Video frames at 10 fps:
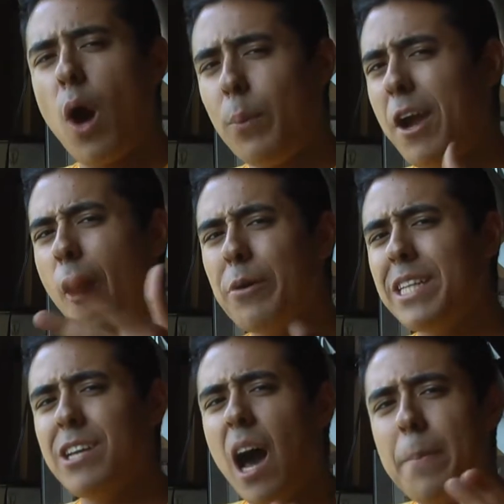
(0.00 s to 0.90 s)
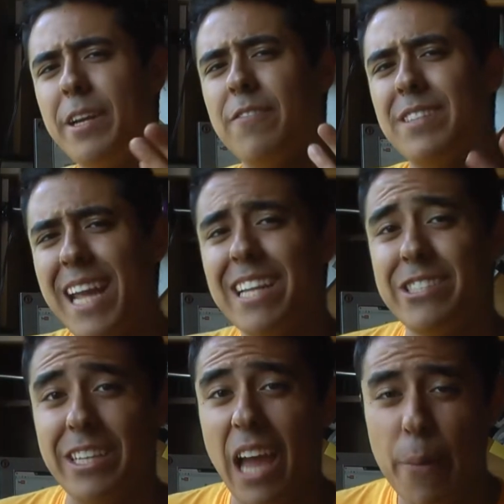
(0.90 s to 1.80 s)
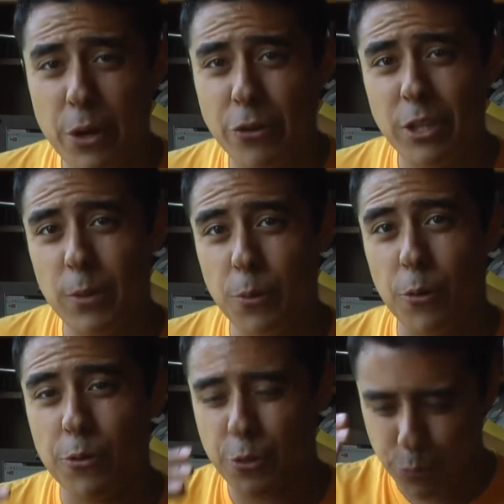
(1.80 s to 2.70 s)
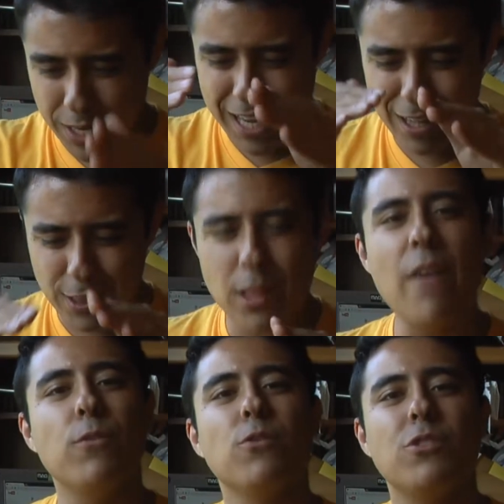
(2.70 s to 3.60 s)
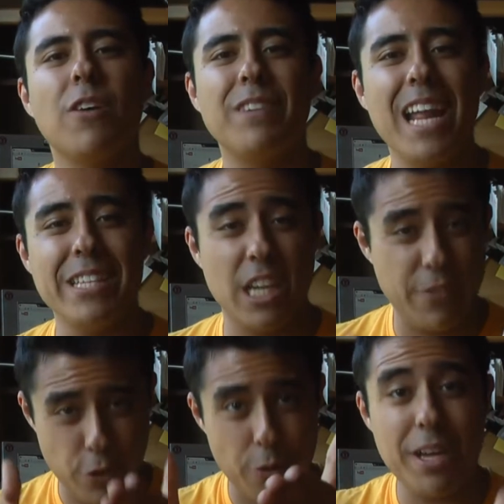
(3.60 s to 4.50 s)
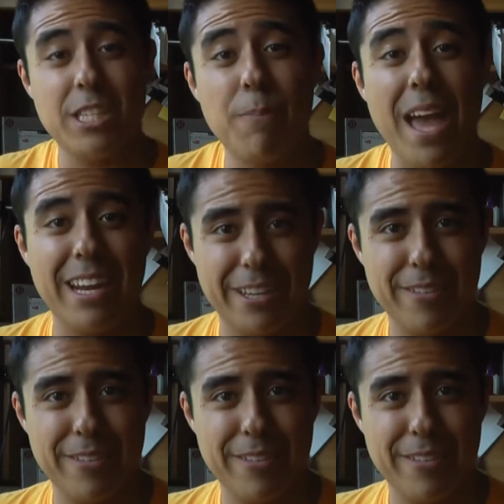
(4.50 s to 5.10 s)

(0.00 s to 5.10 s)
while we are on the topic of dancing, I would argue there are three levels of dancing if you're a Hispanic.